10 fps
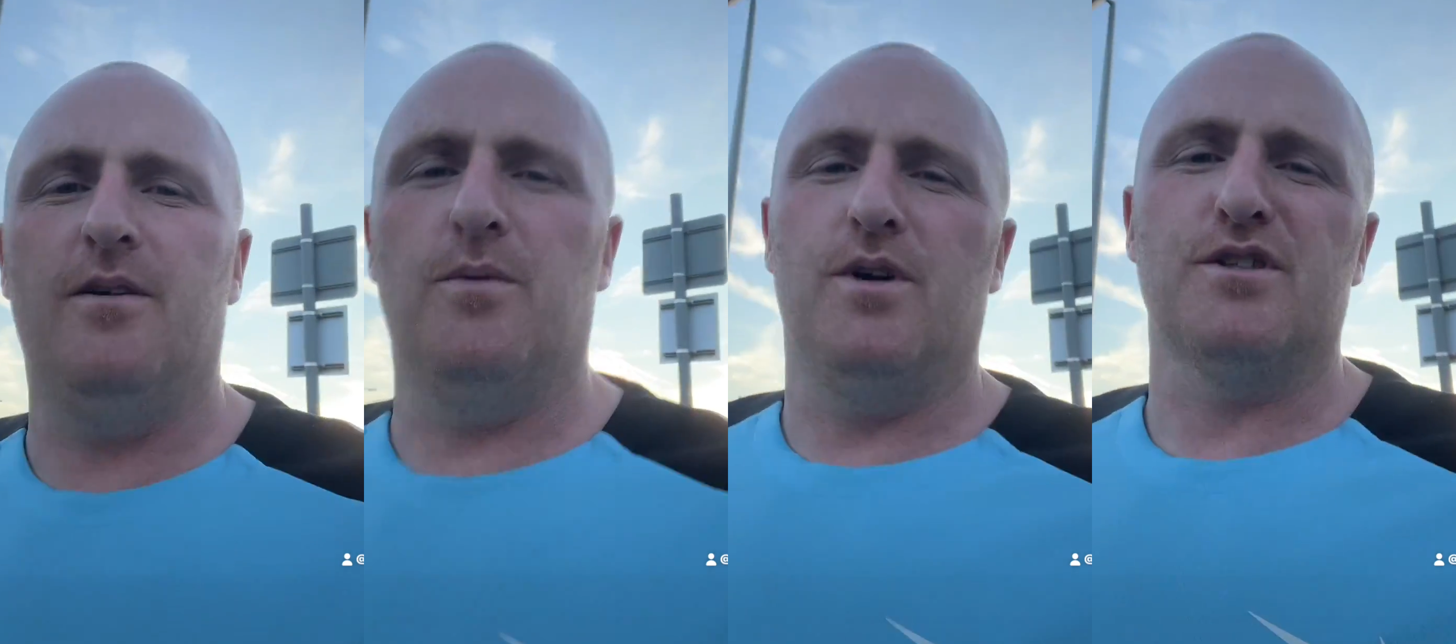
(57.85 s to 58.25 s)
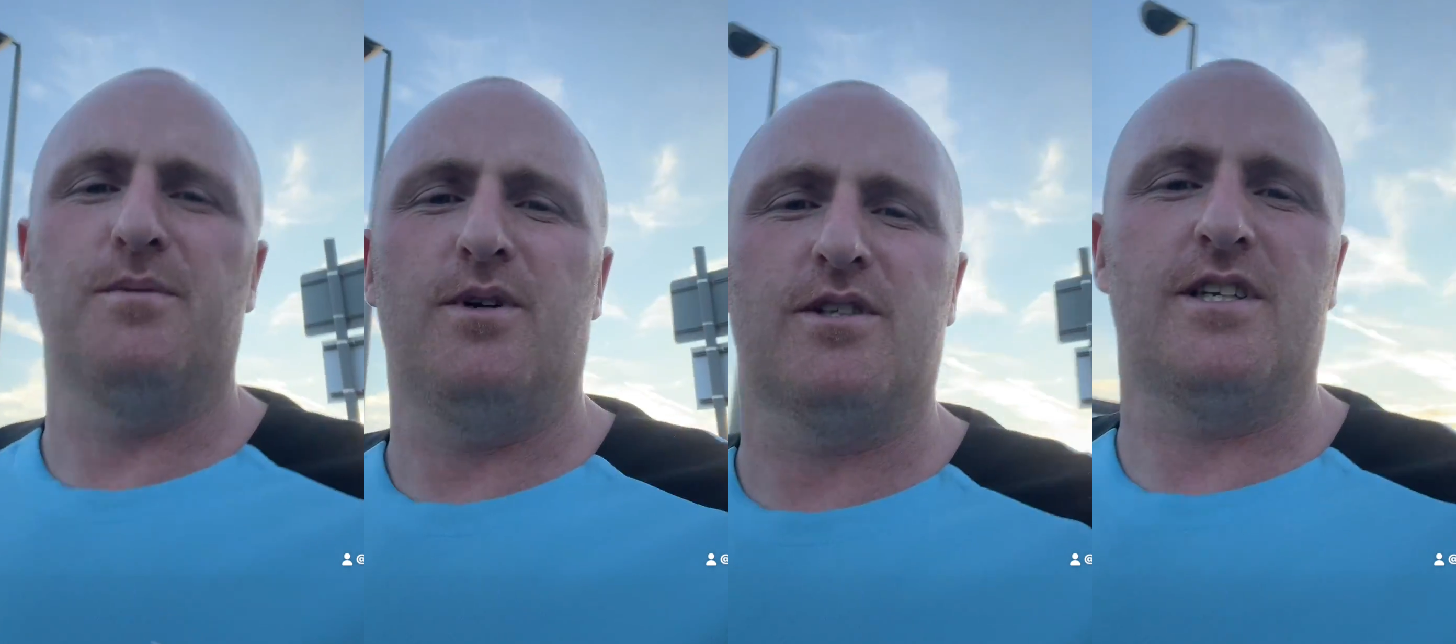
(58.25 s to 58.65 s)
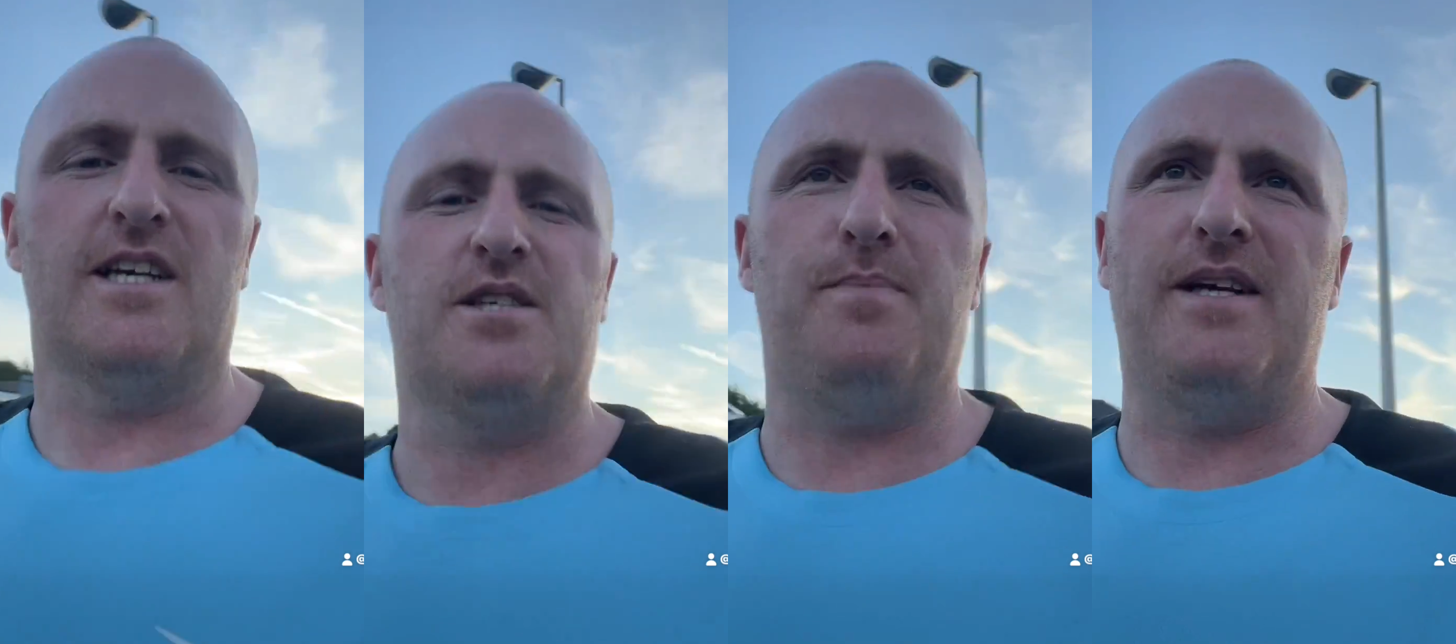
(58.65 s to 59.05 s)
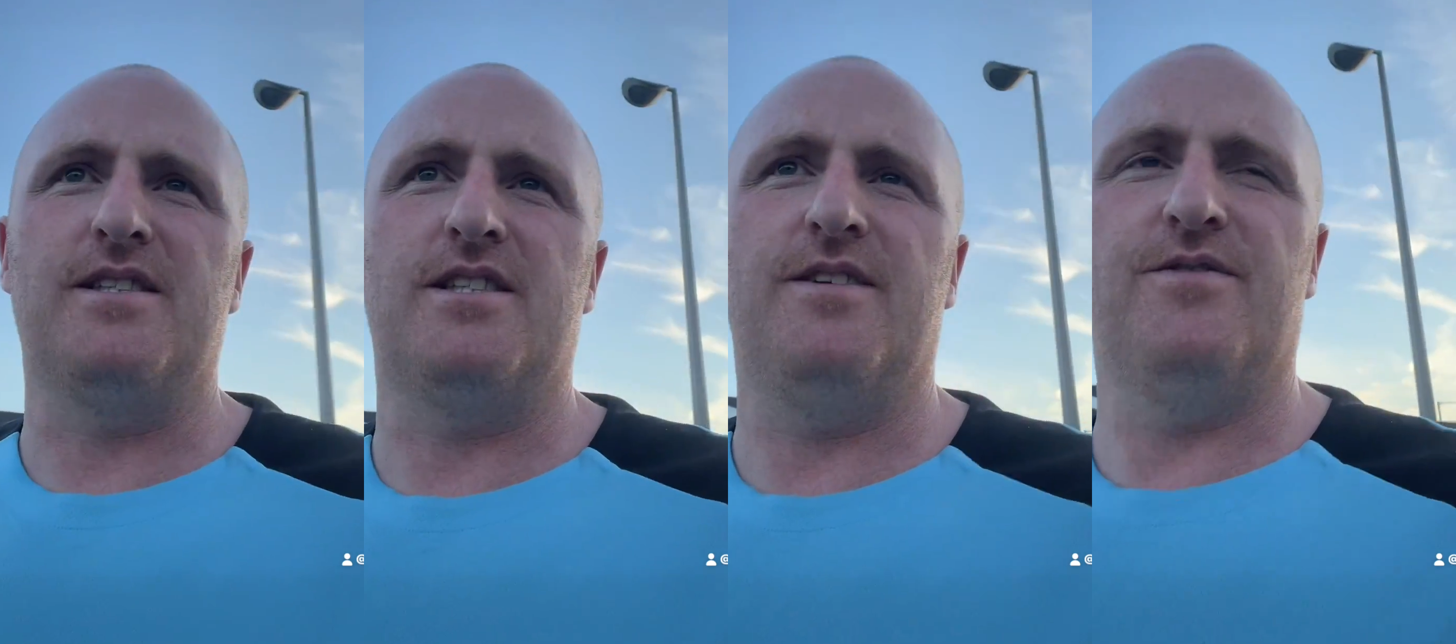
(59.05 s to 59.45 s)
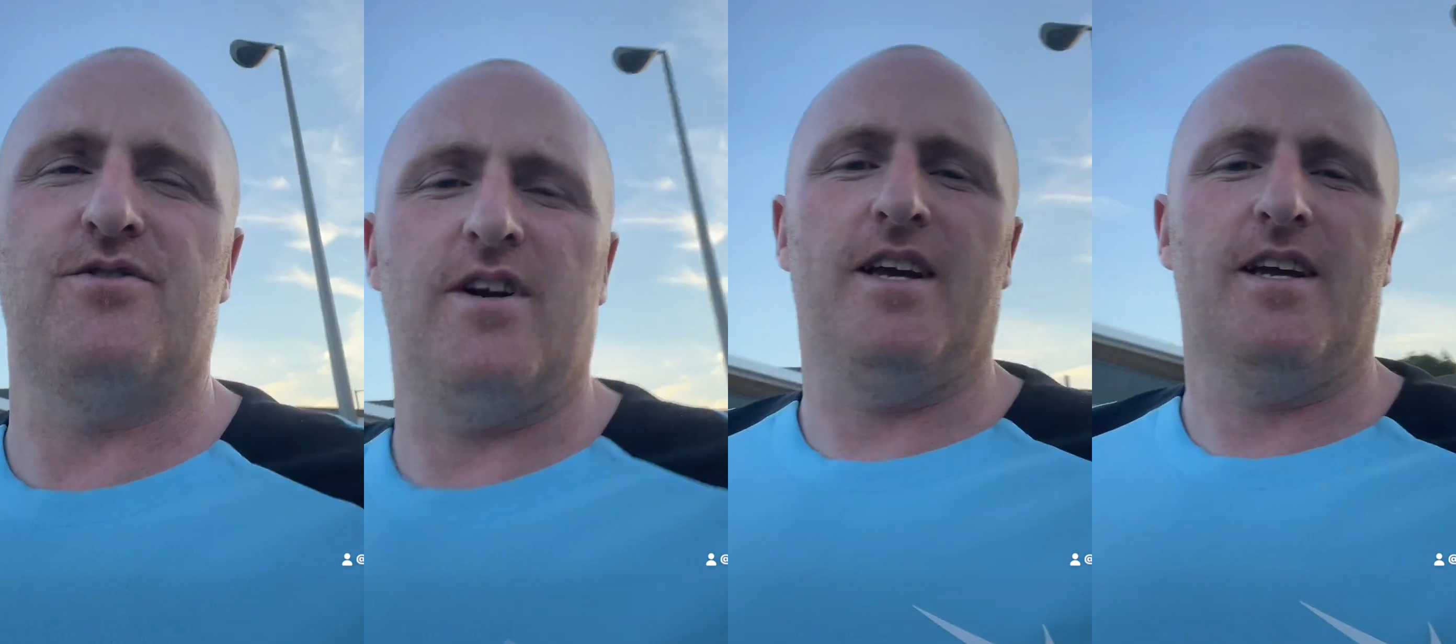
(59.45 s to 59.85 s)
world's most expensive
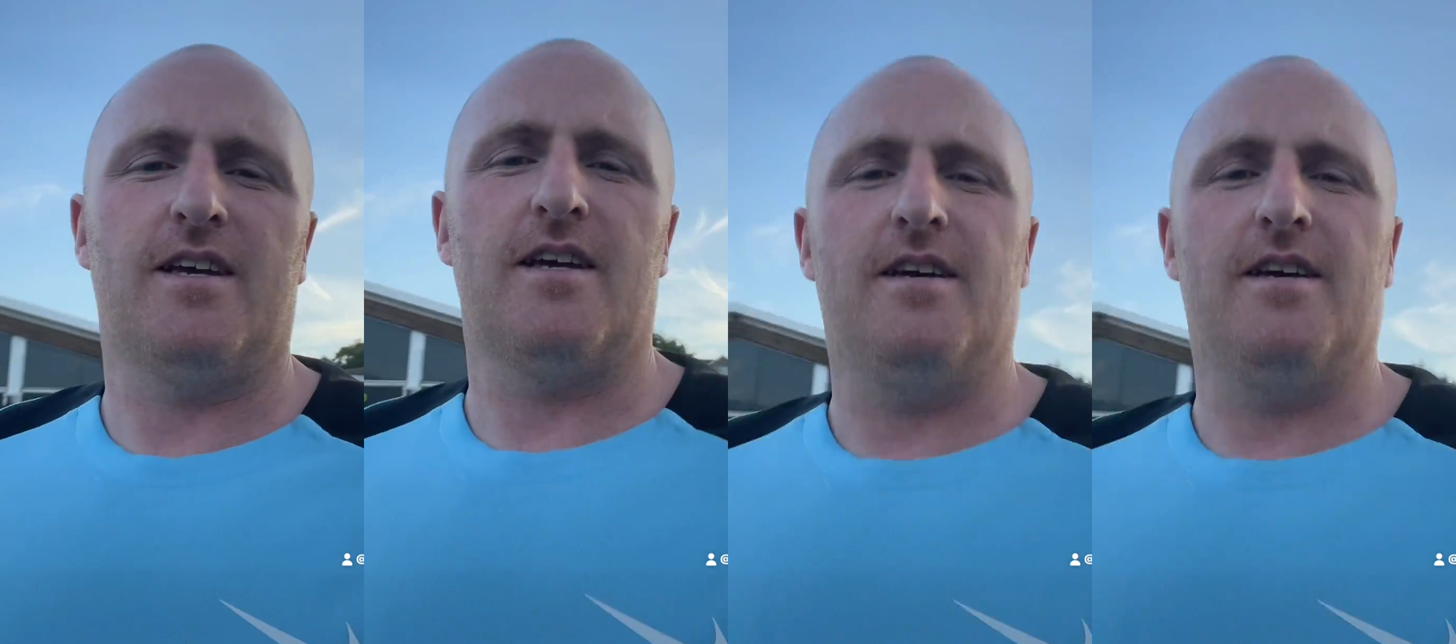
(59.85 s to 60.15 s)
drink,